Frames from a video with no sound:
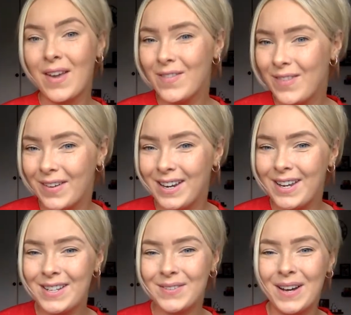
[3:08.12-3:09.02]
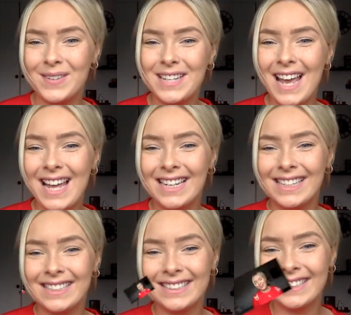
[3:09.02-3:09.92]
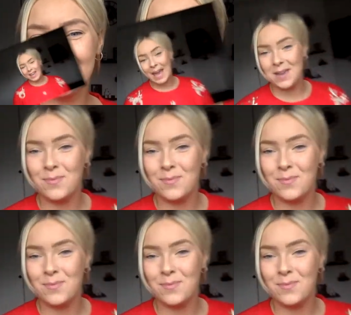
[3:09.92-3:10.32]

Very good, well done. Okay,